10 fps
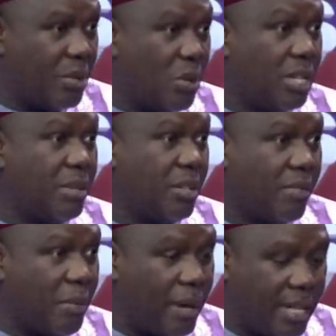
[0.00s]
about the well-being
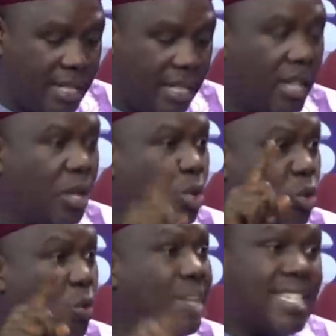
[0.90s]
of the party,
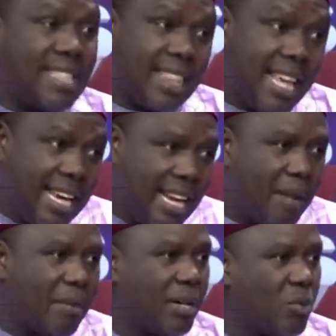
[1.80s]
Two, he's thinking
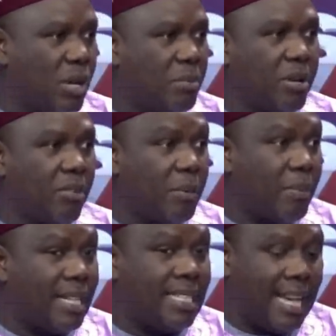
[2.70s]
about the well being of the
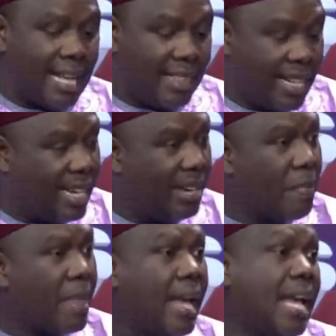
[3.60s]
party. And three,
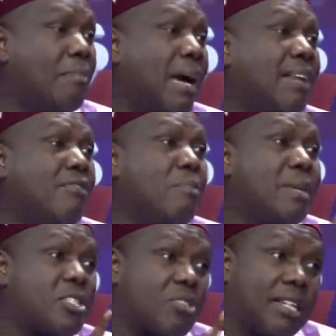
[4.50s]
it might even
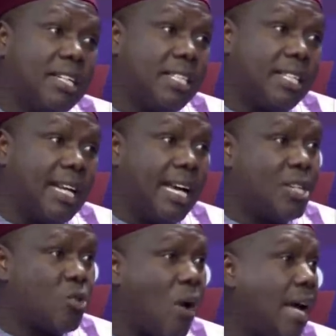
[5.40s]
be strategic that
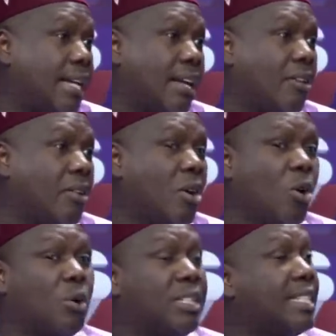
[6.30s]
he's quiet now
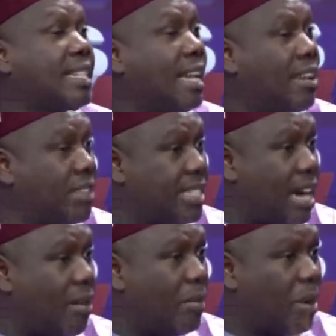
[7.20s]
until the 11th
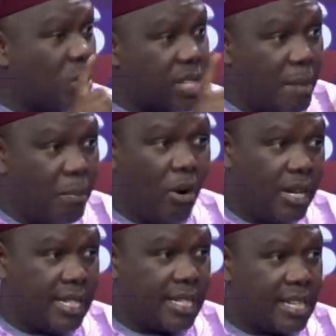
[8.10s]
hour. Because in
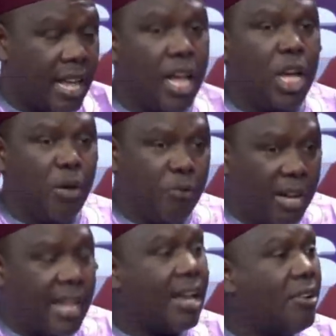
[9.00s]
politics, if
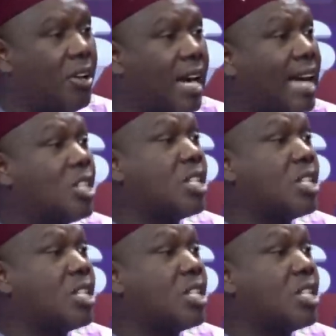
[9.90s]
you let out your